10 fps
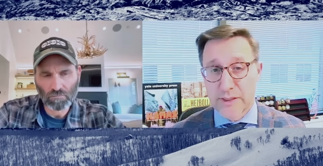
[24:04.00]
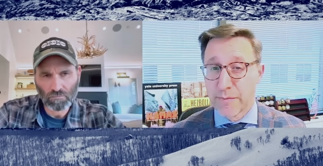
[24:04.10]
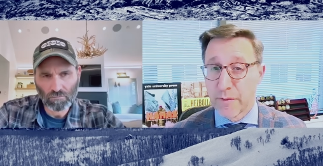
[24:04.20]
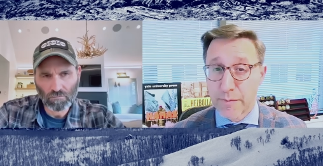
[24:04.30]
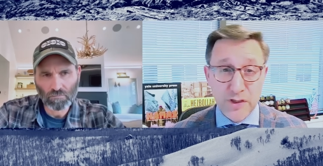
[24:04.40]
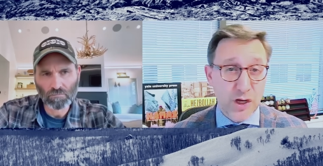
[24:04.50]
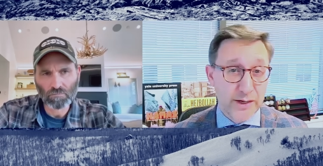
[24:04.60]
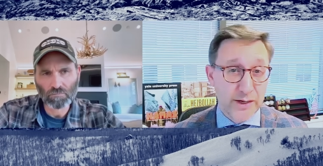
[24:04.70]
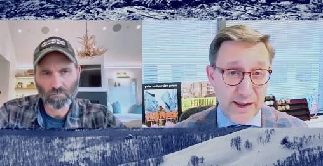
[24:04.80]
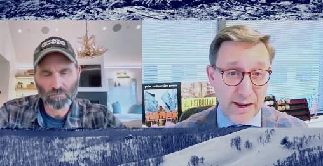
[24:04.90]
Speaker 1: and some of them
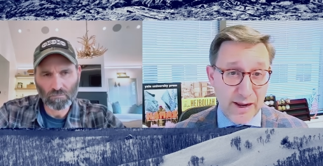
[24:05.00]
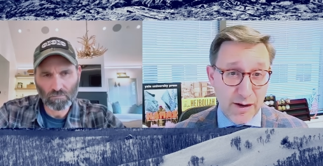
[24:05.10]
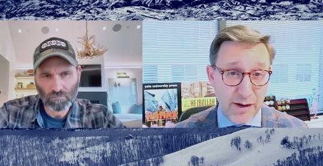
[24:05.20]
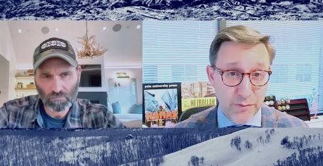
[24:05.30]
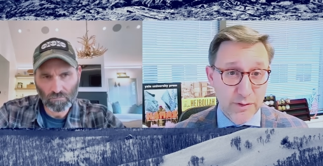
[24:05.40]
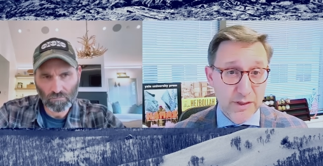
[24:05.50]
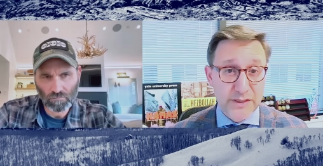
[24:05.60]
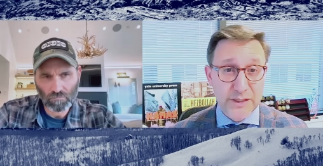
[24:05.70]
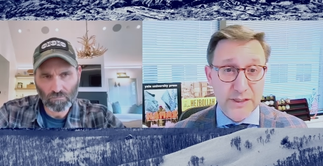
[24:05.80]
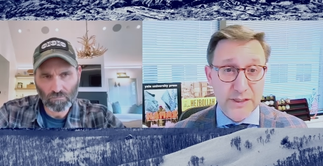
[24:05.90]
shot down.
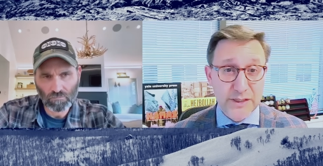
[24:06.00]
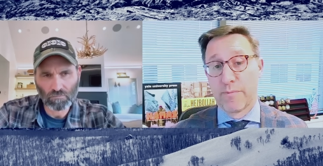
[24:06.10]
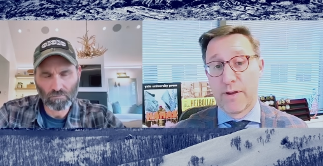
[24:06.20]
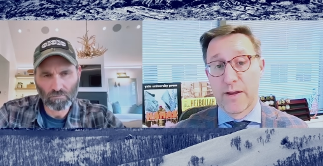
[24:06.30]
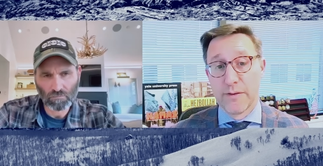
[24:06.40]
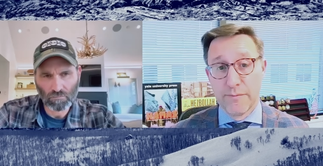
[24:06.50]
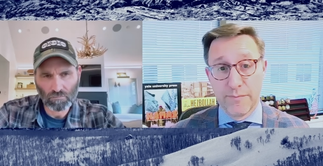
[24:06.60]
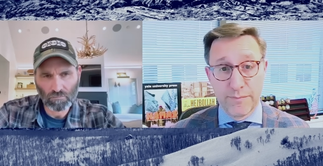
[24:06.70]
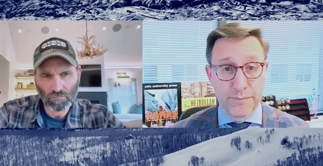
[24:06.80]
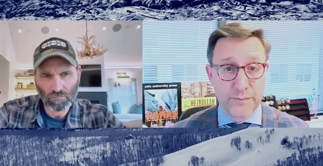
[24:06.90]
Some of them were shot
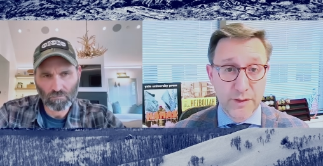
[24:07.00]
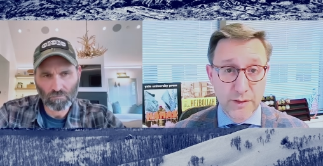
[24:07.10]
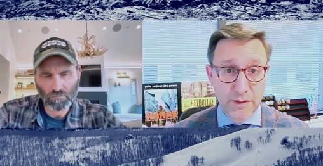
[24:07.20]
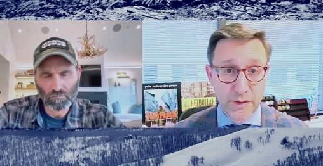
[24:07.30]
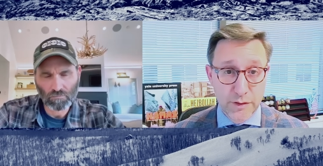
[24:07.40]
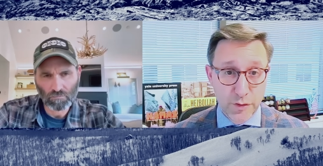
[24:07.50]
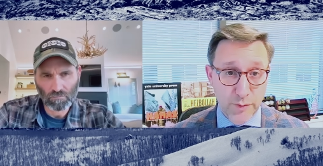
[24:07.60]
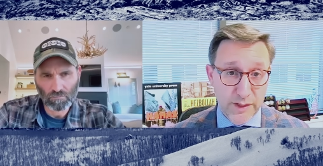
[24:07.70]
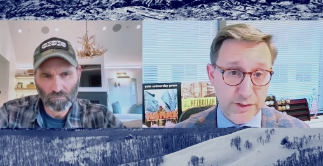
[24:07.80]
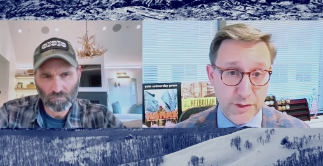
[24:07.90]
down by a
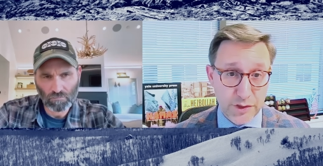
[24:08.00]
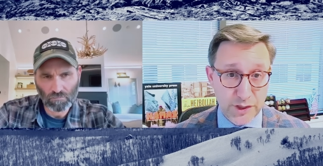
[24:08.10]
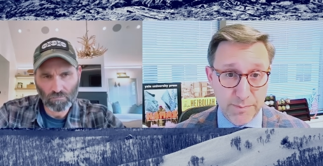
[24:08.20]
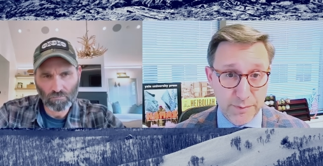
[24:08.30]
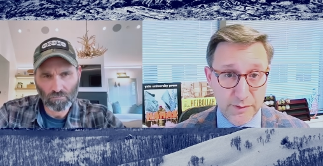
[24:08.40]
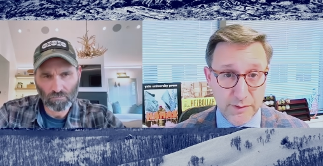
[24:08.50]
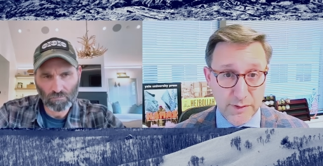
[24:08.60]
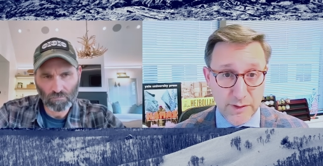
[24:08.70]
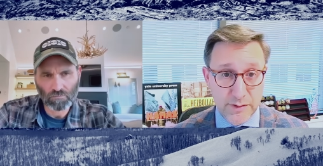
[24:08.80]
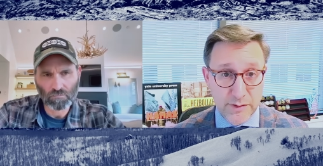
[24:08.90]
U S ship
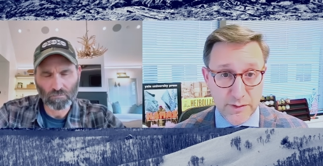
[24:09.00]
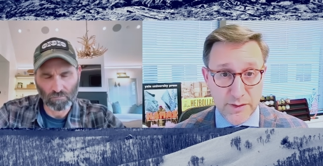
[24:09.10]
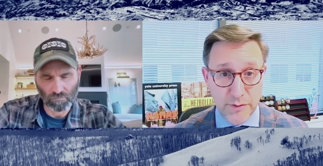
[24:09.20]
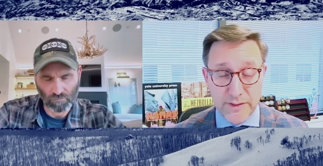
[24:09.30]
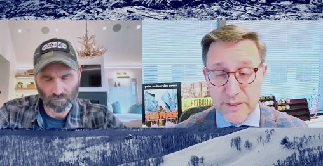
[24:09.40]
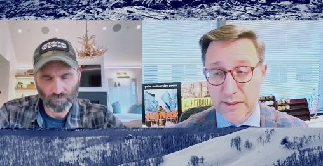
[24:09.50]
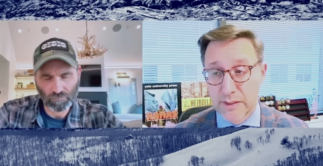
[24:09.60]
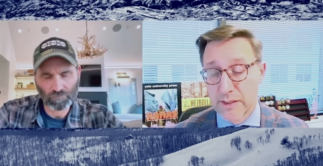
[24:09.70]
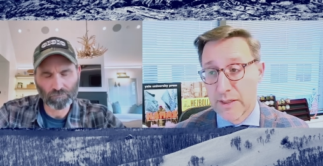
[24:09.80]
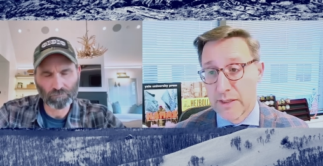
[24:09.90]
in, in the Red Sea.
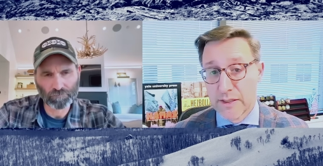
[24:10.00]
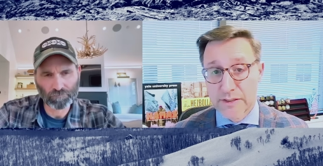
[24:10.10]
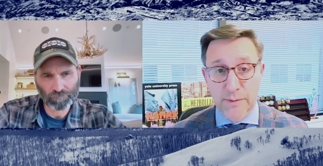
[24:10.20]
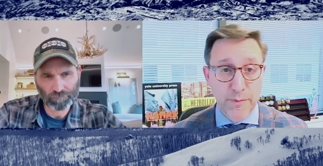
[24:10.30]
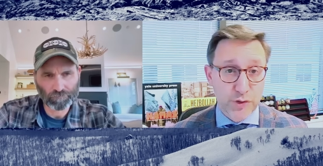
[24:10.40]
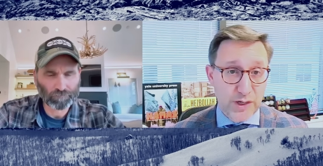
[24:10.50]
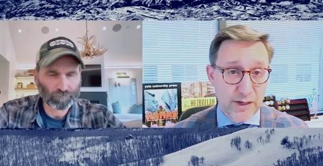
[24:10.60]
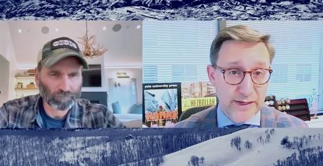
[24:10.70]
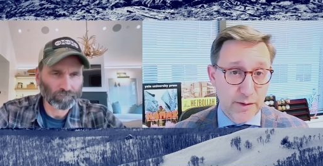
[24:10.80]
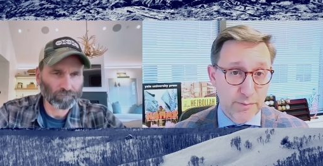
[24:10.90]
Some of them were
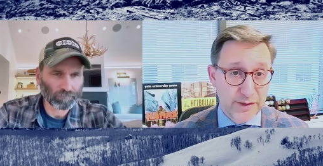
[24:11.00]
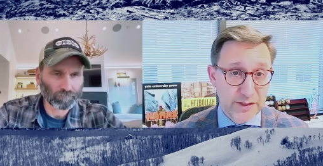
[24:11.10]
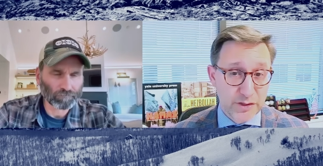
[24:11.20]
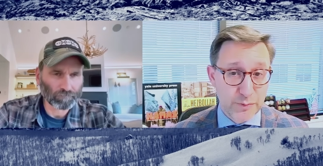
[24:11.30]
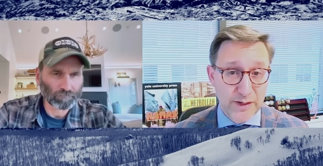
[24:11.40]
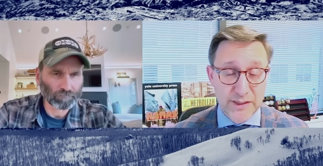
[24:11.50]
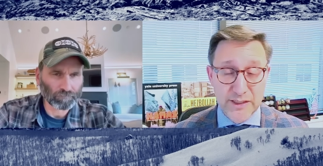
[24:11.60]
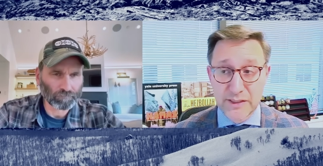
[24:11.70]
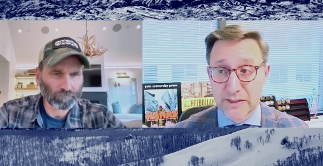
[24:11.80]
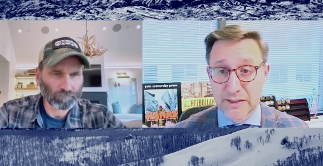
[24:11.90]
shot down by the
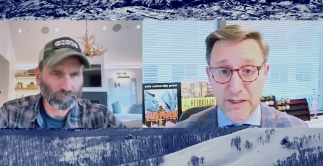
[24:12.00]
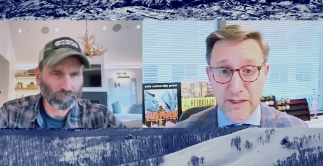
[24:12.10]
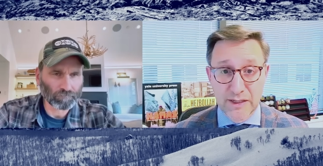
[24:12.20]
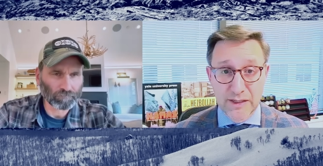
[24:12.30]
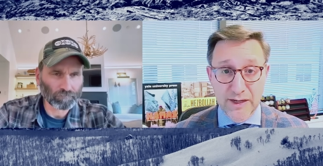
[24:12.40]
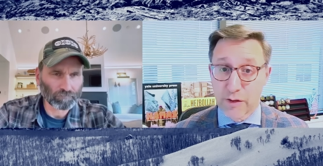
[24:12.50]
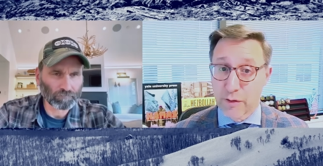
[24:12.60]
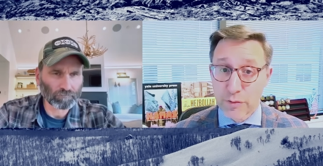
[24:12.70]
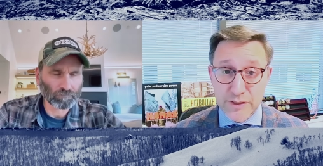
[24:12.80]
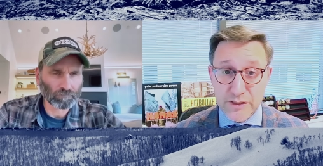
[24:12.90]
Israeli uh,
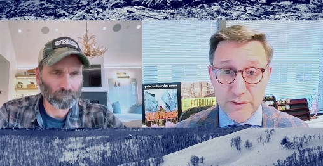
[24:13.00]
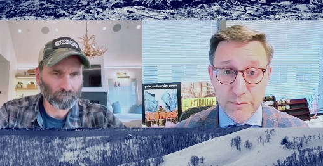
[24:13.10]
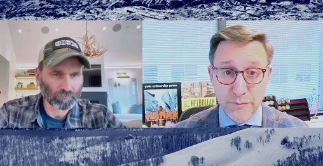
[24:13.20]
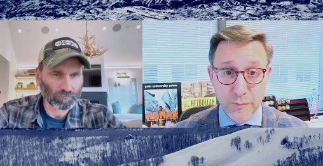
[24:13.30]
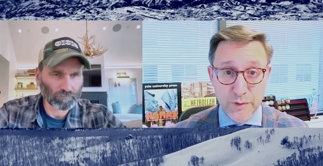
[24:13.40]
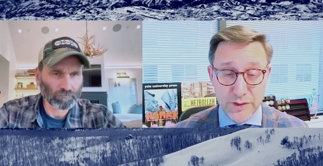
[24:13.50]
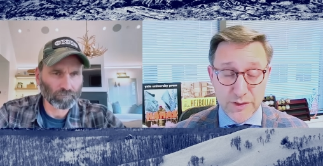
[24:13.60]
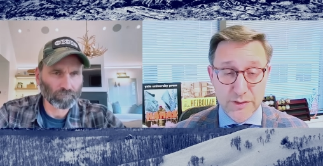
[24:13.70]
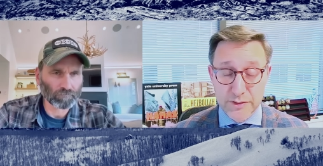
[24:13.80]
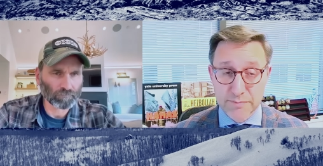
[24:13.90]
arrow system,
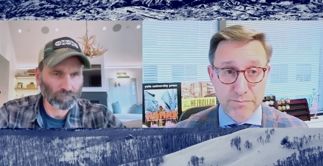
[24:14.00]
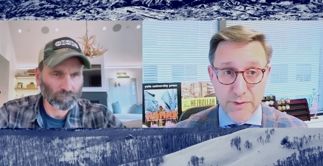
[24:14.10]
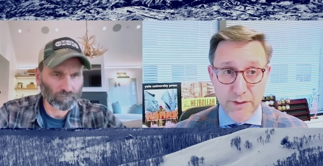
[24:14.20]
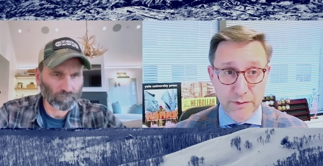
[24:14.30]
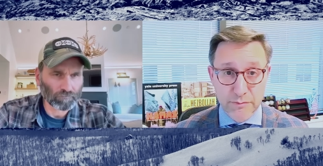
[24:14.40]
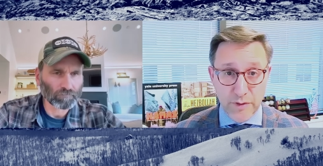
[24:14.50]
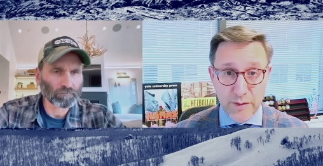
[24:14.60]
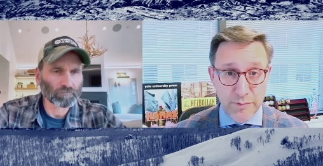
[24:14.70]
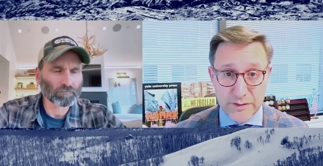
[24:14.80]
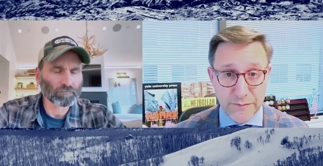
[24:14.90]
which is an
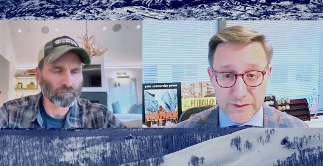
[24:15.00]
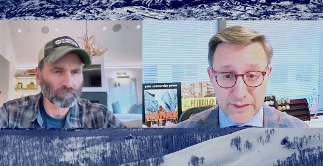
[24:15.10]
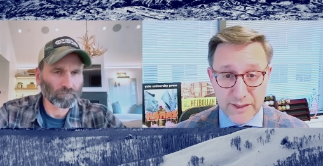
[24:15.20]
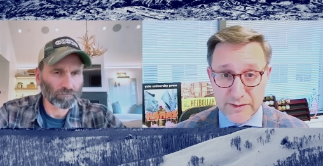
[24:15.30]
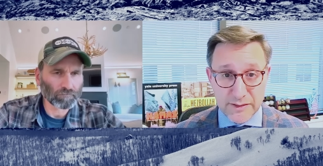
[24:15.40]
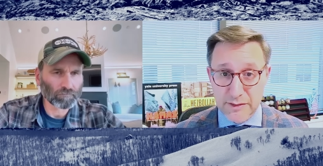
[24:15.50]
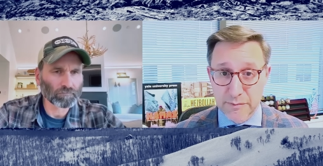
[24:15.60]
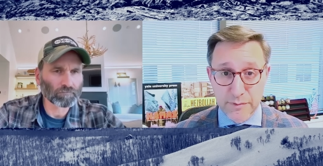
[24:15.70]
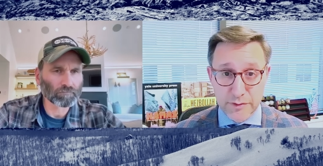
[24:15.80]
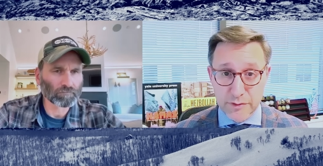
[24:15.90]
incredibly sophisticated
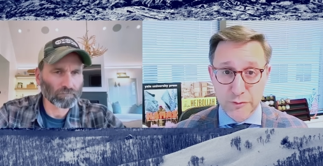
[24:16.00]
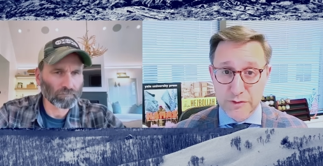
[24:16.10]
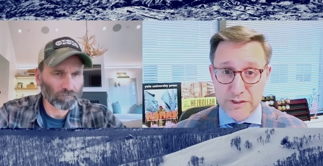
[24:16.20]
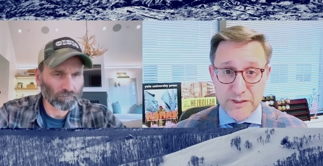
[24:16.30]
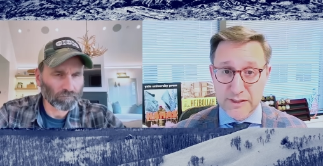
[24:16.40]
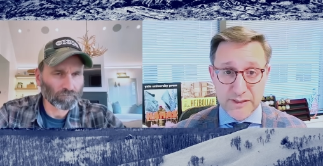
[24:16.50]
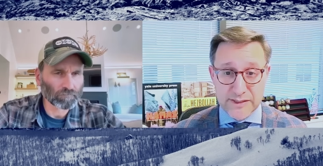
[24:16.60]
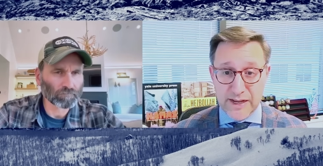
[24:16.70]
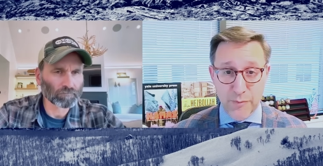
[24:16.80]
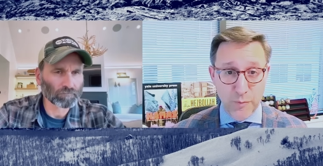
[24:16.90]
system that shoots these
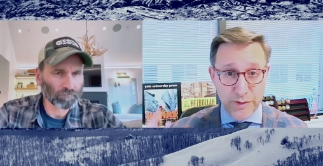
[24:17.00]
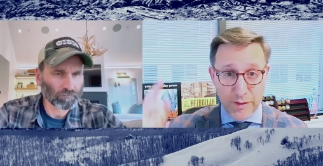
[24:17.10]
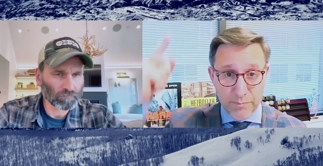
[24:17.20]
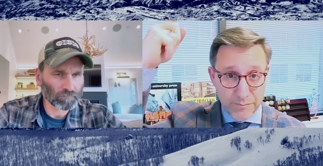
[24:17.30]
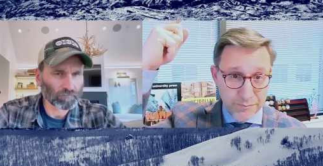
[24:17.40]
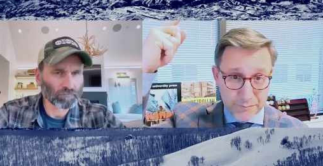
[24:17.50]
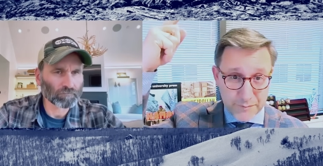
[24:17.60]
things down when they're